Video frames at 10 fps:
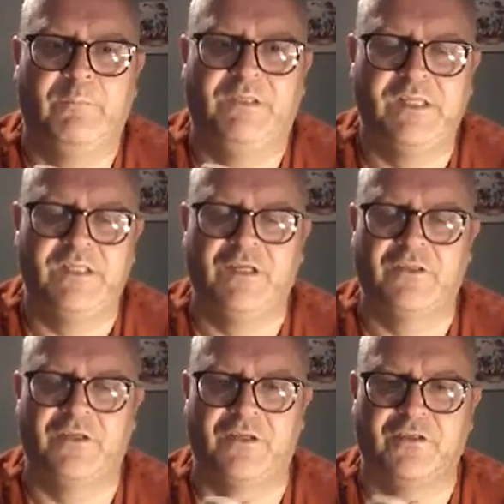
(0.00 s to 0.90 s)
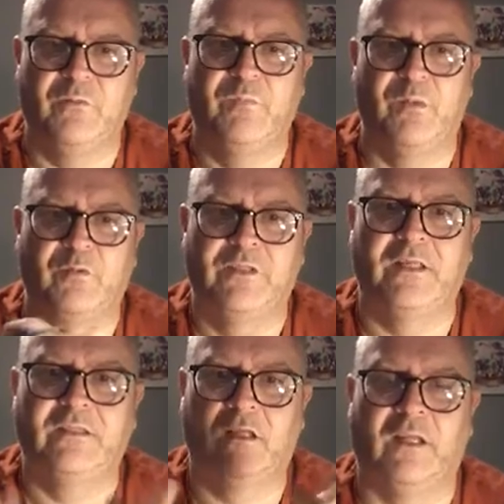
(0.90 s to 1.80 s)
teenagers and young people
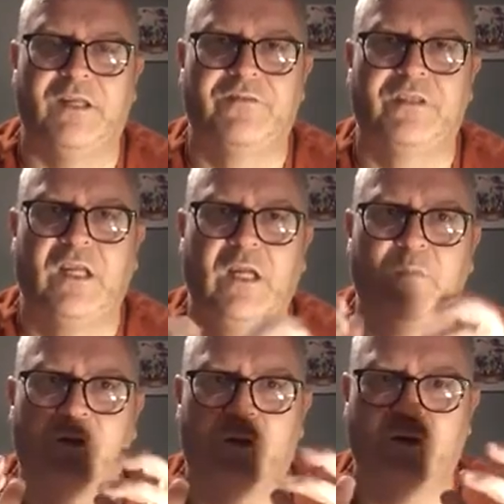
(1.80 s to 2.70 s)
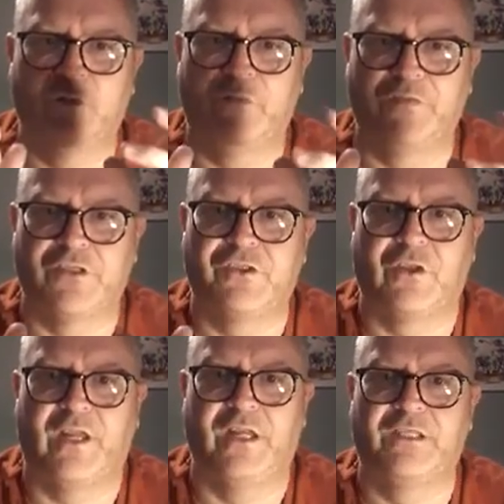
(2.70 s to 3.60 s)
taking their lives because of the
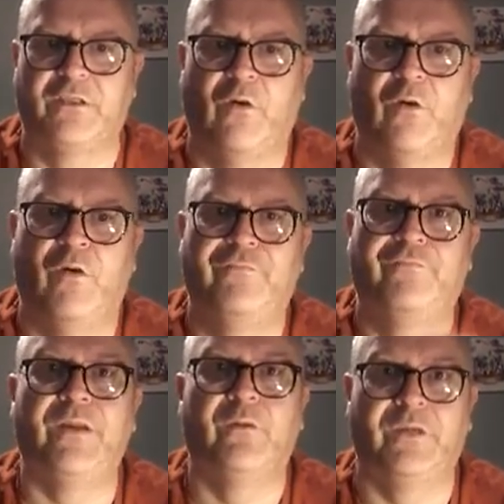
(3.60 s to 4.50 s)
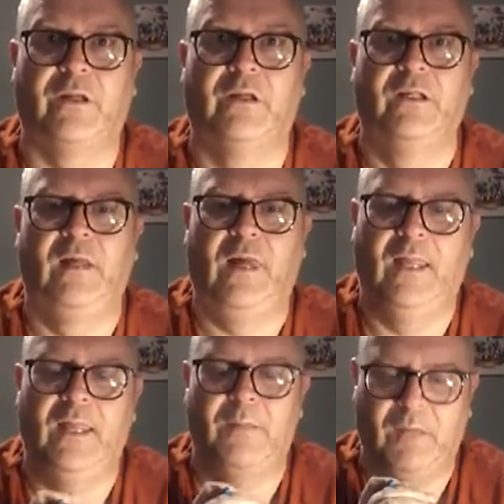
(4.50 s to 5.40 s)
stress of failure
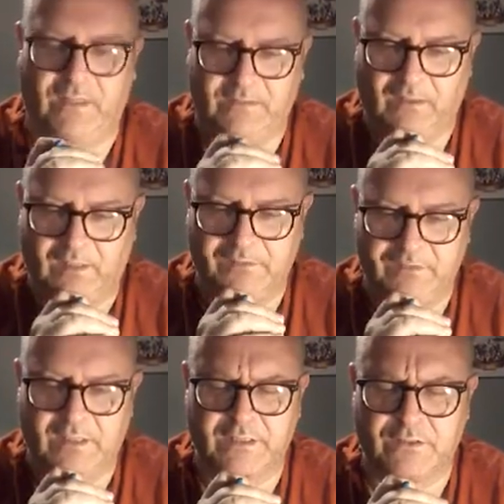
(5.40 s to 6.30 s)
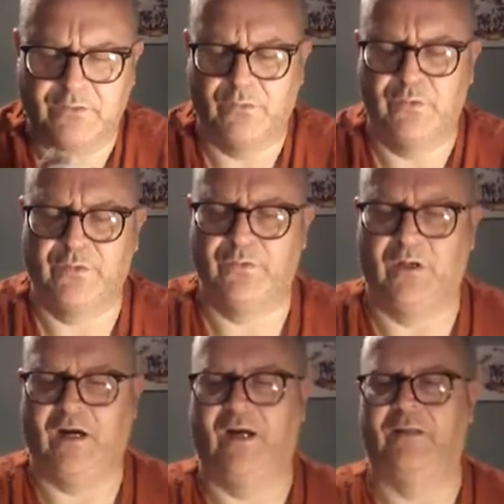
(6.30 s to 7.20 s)
in their lives, and it's so
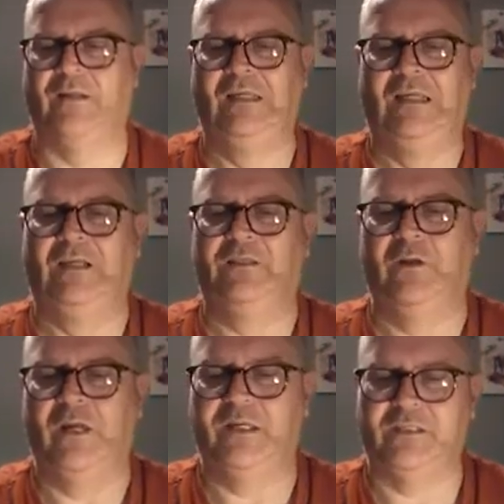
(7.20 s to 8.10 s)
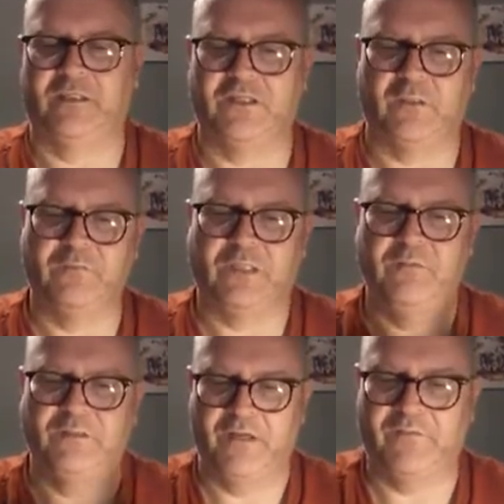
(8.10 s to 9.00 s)
hard. Now, it's
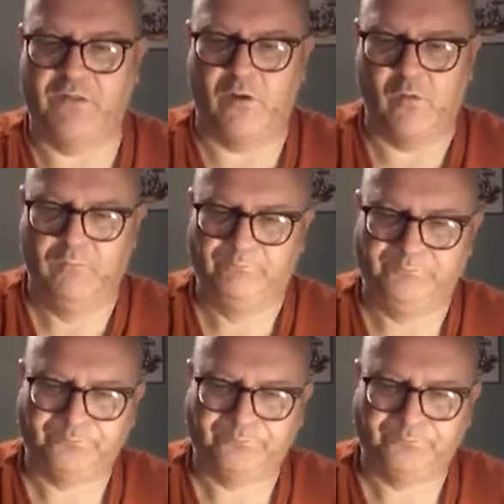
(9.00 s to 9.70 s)
sometimes difficult